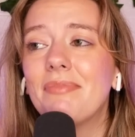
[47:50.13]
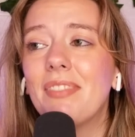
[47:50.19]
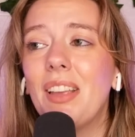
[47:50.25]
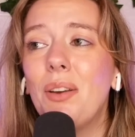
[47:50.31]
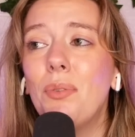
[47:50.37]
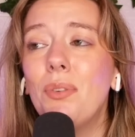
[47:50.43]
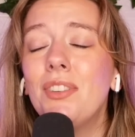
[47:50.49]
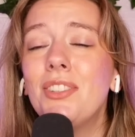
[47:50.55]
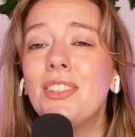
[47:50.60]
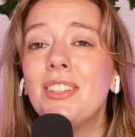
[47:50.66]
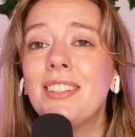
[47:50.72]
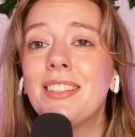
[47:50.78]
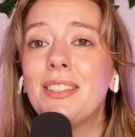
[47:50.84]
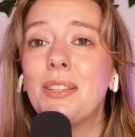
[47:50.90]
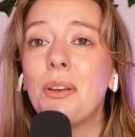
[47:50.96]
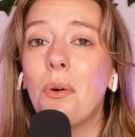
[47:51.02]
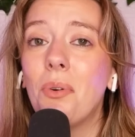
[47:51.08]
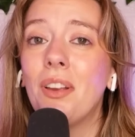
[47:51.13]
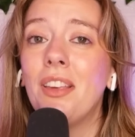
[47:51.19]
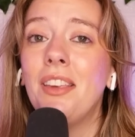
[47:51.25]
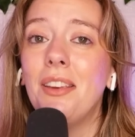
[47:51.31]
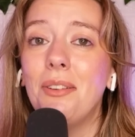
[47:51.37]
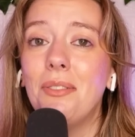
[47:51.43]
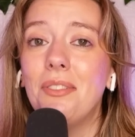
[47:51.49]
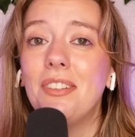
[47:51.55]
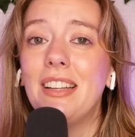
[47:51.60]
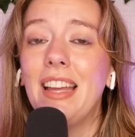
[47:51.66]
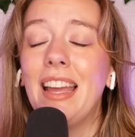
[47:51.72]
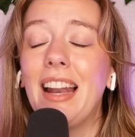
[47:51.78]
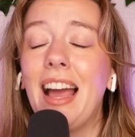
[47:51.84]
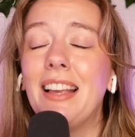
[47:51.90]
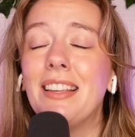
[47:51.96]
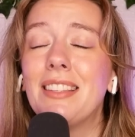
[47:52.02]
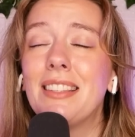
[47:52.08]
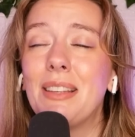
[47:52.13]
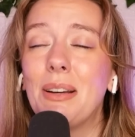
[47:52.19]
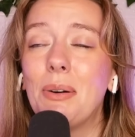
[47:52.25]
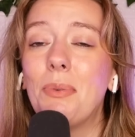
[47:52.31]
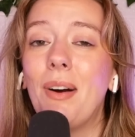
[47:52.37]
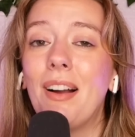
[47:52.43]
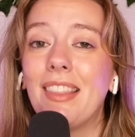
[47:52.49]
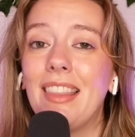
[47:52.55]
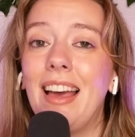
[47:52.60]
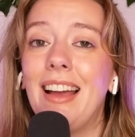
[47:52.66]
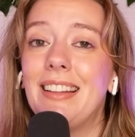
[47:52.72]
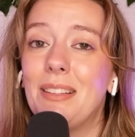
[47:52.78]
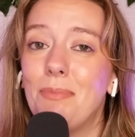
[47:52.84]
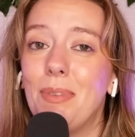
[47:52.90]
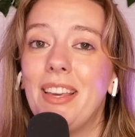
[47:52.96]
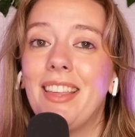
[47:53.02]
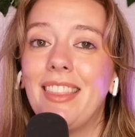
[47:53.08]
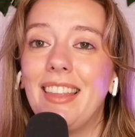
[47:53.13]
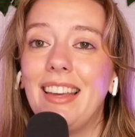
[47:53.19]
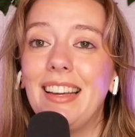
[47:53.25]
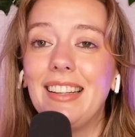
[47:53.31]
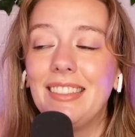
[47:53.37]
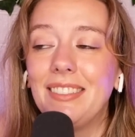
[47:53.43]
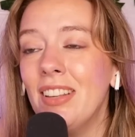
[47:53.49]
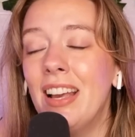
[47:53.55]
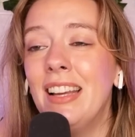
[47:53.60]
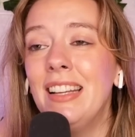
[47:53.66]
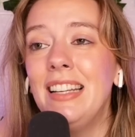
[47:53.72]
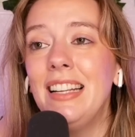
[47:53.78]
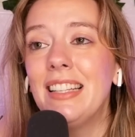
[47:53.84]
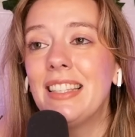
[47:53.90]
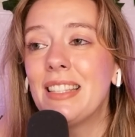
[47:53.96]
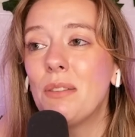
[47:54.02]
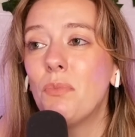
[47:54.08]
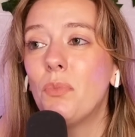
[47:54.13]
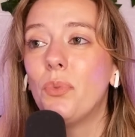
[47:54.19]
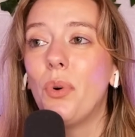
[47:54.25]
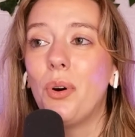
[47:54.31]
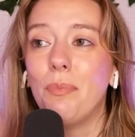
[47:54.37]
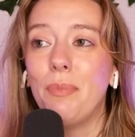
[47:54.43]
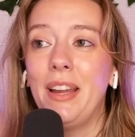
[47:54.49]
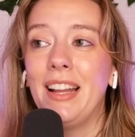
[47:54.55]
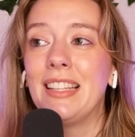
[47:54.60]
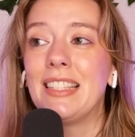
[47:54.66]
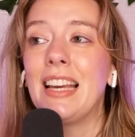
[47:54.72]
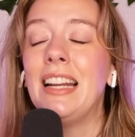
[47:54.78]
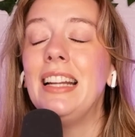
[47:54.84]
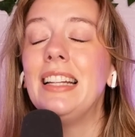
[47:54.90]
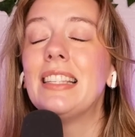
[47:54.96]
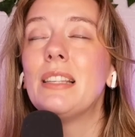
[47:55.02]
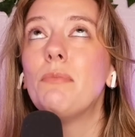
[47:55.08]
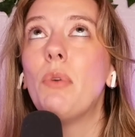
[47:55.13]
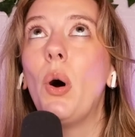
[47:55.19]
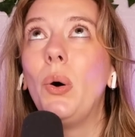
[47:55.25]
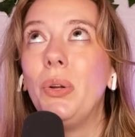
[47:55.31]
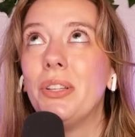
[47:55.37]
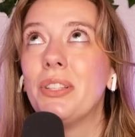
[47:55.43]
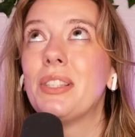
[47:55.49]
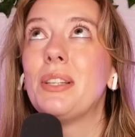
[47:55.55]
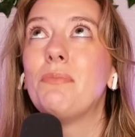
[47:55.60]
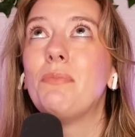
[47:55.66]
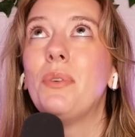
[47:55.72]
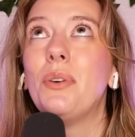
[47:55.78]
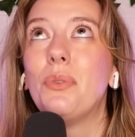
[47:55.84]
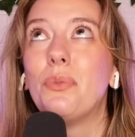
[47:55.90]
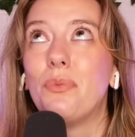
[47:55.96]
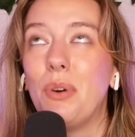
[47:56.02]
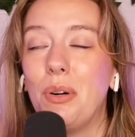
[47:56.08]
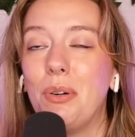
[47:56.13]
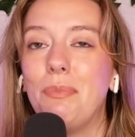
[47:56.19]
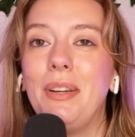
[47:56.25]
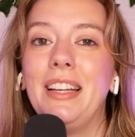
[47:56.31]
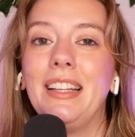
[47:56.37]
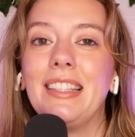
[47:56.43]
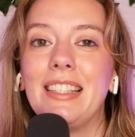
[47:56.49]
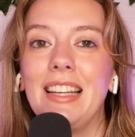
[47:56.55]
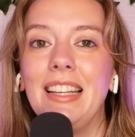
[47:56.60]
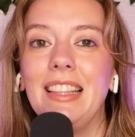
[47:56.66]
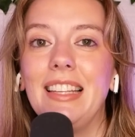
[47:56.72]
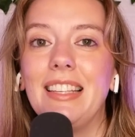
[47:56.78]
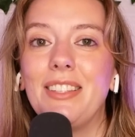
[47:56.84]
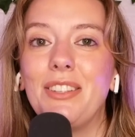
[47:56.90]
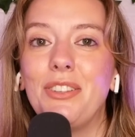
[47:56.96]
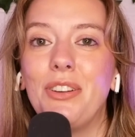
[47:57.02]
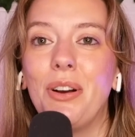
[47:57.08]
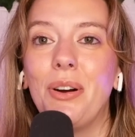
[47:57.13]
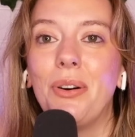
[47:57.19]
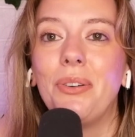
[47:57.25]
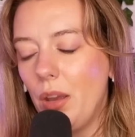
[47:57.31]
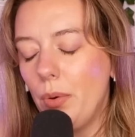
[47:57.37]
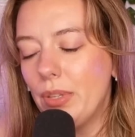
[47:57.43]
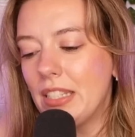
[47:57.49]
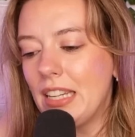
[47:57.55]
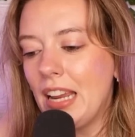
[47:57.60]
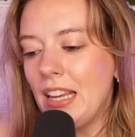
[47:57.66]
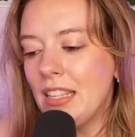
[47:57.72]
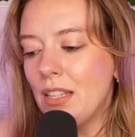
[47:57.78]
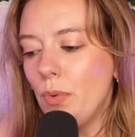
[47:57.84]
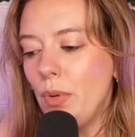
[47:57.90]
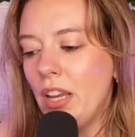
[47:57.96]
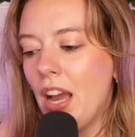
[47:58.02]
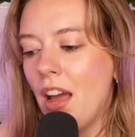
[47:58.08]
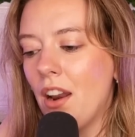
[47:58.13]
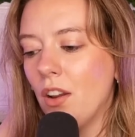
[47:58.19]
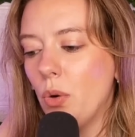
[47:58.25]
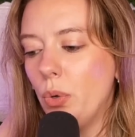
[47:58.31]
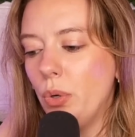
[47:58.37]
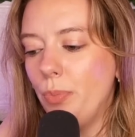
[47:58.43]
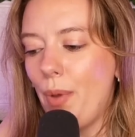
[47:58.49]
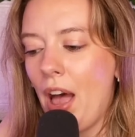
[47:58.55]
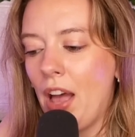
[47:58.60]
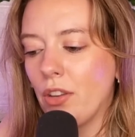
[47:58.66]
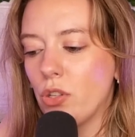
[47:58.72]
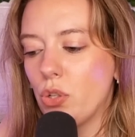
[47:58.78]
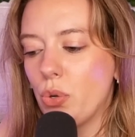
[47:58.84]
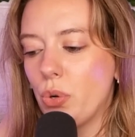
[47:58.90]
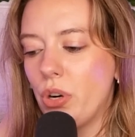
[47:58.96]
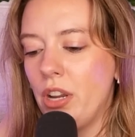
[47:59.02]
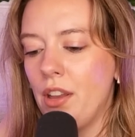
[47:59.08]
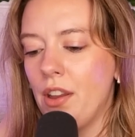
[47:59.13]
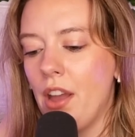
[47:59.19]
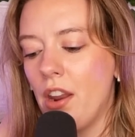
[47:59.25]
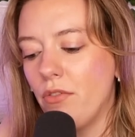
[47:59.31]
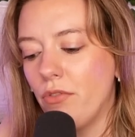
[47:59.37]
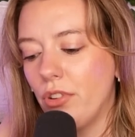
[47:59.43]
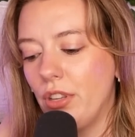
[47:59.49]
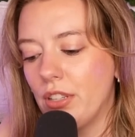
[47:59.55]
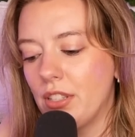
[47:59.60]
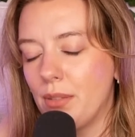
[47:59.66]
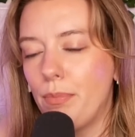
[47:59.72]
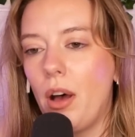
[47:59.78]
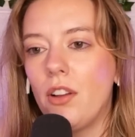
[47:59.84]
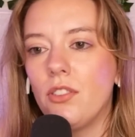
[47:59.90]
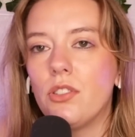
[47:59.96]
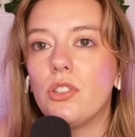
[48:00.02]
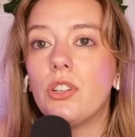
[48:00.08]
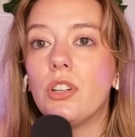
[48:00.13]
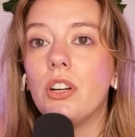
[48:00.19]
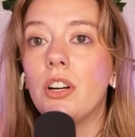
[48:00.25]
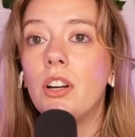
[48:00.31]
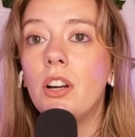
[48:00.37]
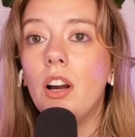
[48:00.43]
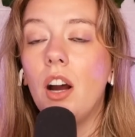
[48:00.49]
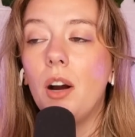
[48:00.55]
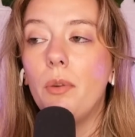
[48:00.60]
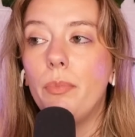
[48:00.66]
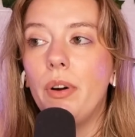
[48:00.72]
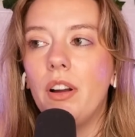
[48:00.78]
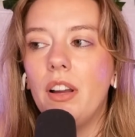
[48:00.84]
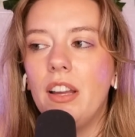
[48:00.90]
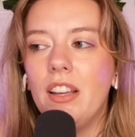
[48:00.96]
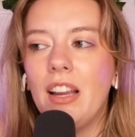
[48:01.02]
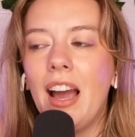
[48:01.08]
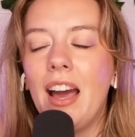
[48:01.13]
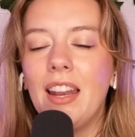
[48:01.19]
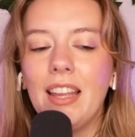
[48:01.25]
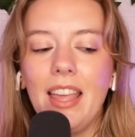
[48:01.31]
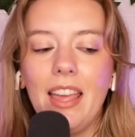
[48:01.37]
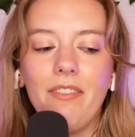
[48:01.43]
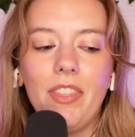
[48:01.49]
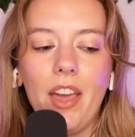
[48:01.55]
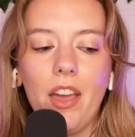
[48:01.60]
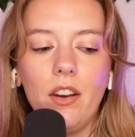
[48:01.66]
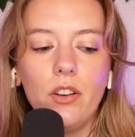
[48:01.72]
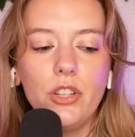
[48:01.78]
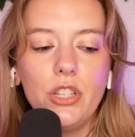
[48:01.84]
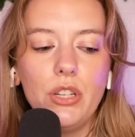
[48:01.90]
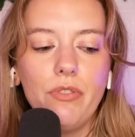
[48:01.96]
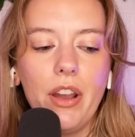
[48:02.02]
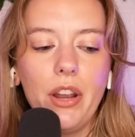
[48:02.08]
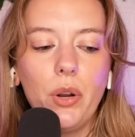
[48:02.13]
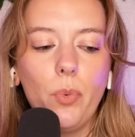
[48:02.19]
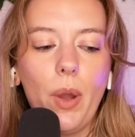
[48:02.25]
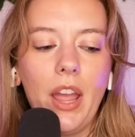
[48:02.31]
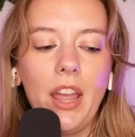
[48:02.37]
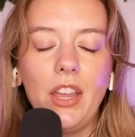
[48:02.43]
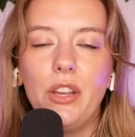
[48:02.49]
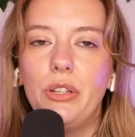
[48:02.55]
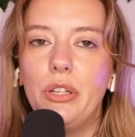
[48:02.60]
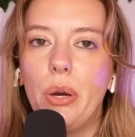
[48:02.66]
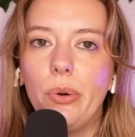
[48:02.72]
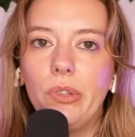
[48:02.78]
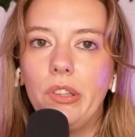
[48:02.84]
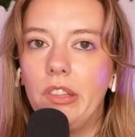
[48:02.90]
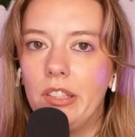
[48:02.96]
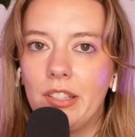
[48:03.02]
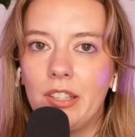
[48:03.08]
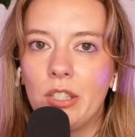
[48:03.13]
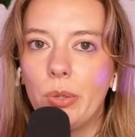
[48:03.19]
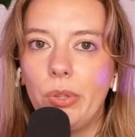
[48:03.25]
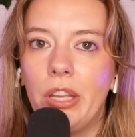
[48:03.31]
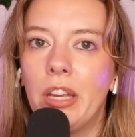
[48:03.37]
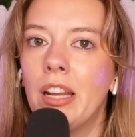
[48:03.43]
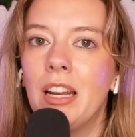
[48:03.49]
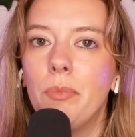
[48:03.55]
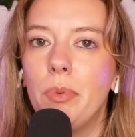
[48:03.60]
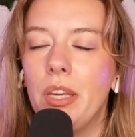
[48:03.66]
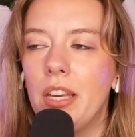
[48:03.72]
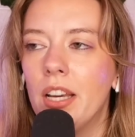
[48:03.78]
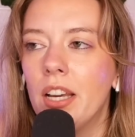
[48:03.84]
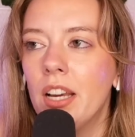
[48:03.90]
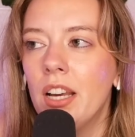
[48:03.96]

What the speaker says: it was just so cute. And I so want that to be a thing. I need some romance. I need some wholesome romance in this show. It was nice that we got a cool backstory again for this monster, but it kind of gave the energy right away. You know that this is only going to be